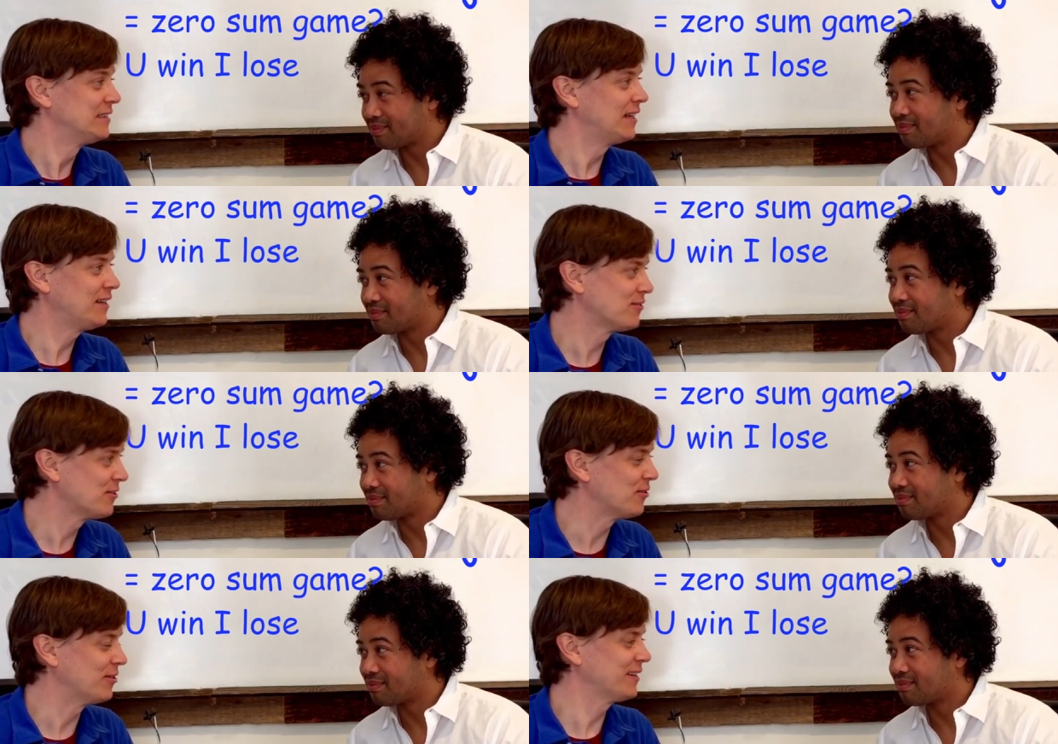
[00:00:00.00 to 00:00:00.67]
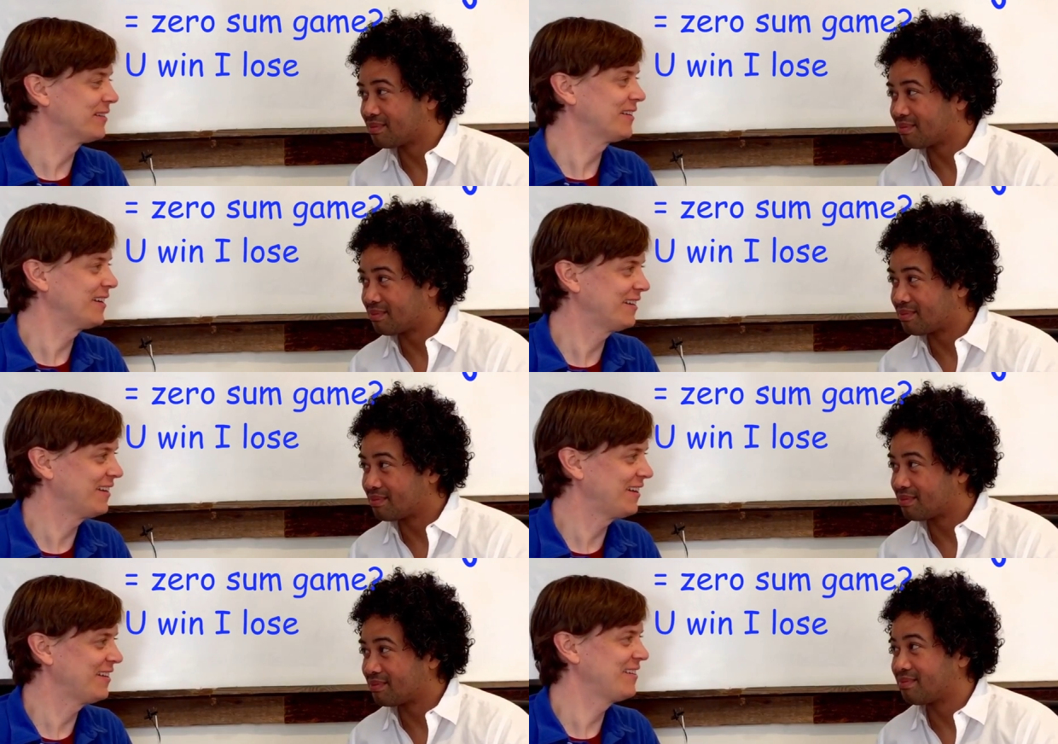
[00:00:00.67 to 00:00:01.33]
Speaker 1: I don't know. I, I,
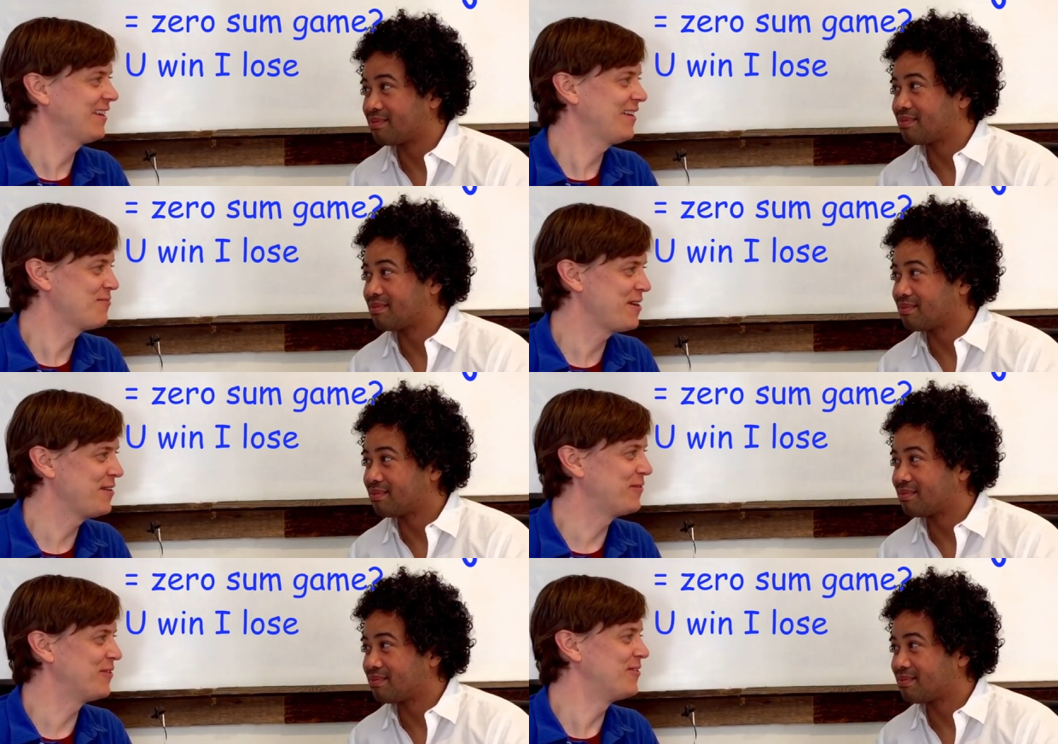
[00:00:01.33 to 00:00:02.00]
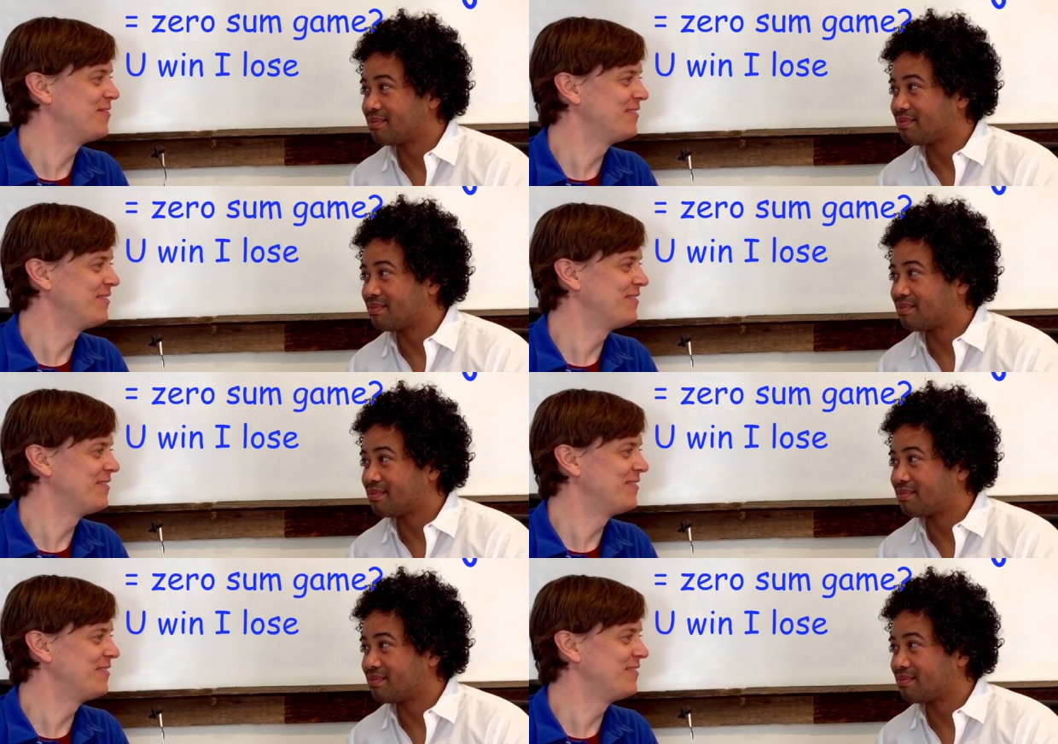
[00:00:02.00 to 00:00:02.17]
I, I waver.